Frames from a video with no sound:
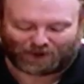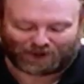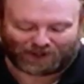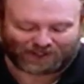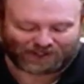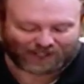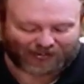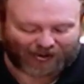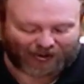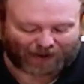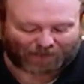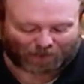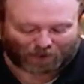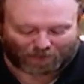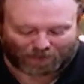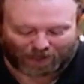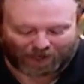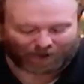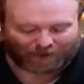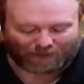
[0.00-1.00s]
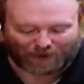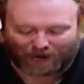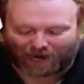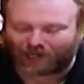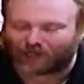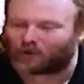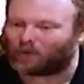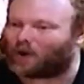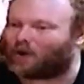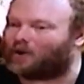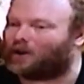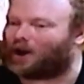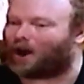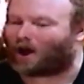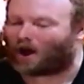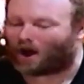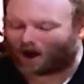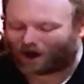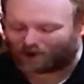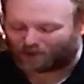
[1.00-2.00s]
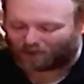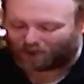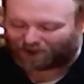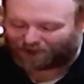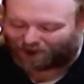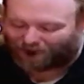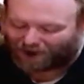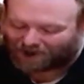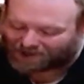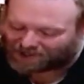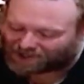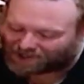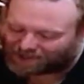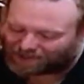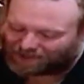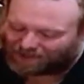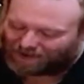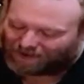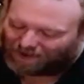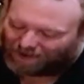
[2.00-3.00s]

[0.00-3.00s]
and his name will be Emmanuel, God with us.